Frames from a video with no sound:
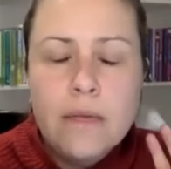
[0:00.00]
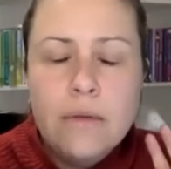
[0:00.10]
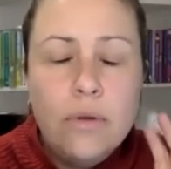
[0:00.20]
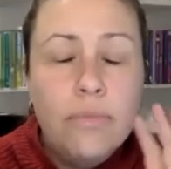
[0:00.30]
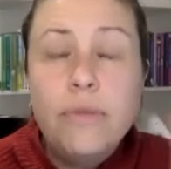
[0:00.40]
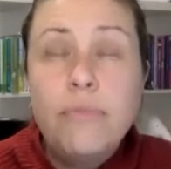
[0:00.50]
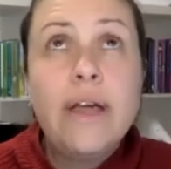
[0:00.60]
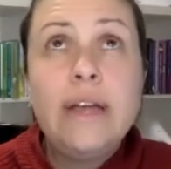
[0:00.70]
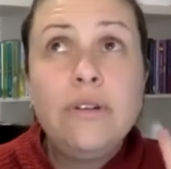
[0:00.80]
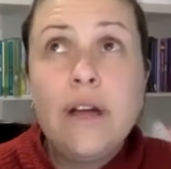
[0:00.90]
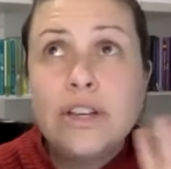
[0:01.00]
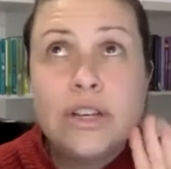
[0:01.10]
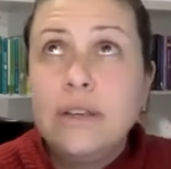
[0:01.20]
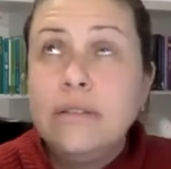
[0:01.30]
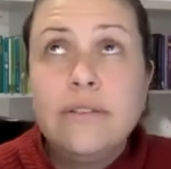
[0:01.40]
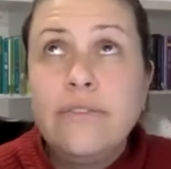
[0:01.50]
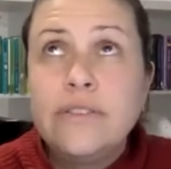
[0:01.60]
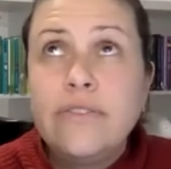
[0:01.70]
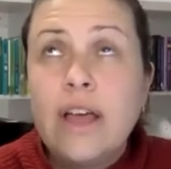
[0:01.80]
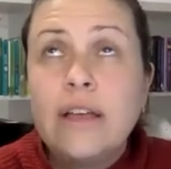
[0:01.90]
or the plane crashing if
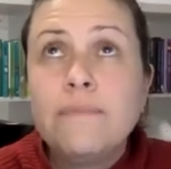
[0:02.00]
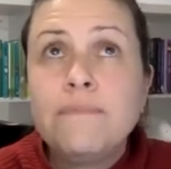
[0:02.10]
it's flying.